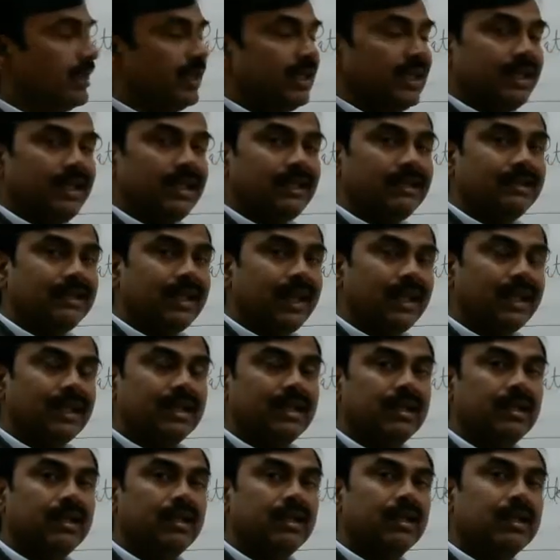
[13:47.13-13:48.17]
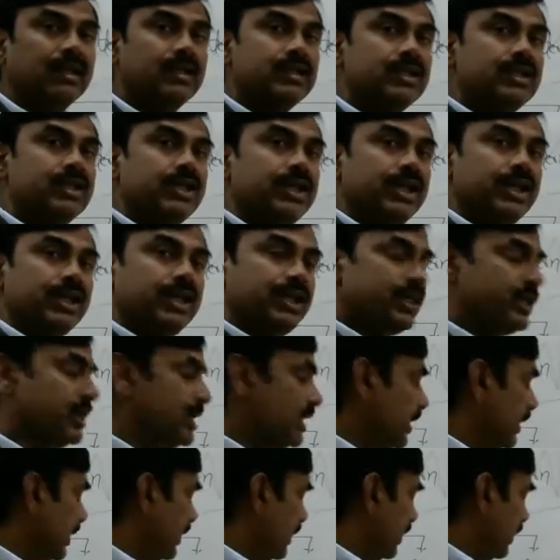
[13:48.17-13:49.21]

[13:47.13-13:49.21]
in that change,